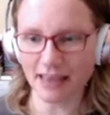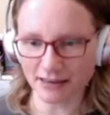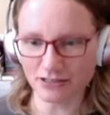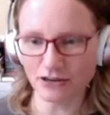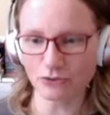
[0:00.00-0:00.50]
And
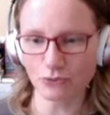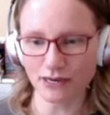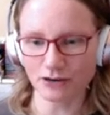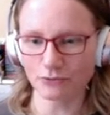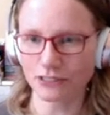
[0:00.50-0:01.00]
that is our
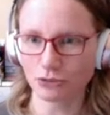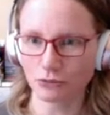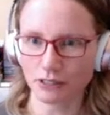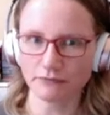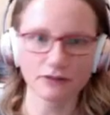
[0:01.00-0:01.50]
winner with
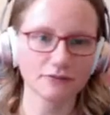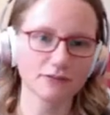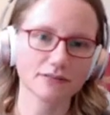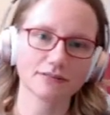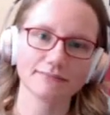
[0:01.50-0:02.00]
20 votes.